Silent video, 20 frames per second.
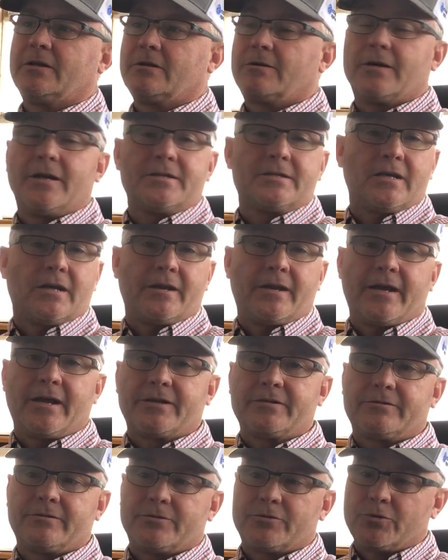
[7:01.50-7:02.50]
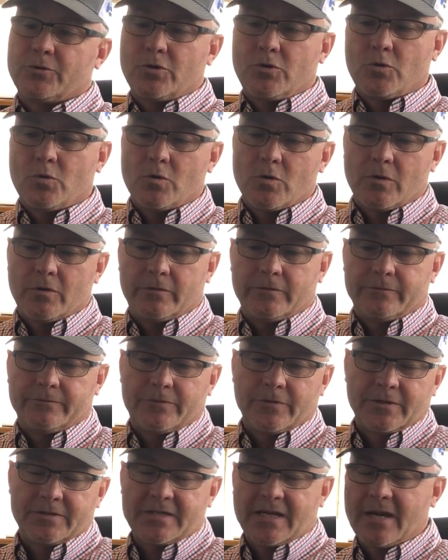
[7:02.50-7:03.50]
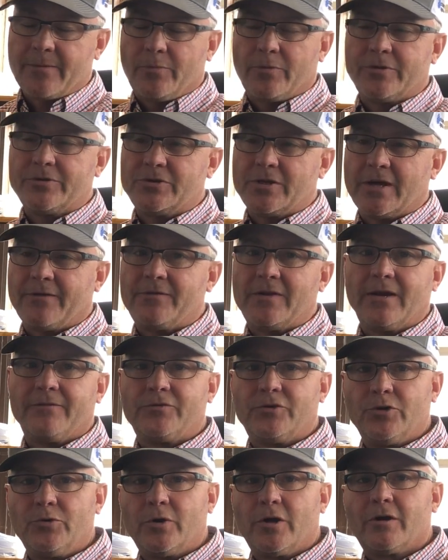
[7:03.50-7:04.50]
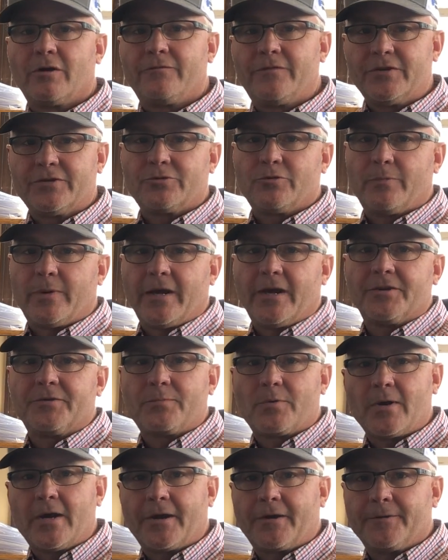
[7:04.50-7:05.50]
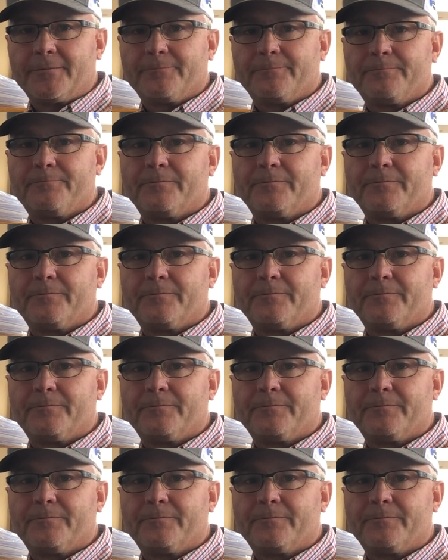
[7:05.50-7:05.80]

Grazon Next or Durcor, for example, is you have to have 200 physical pounds per acre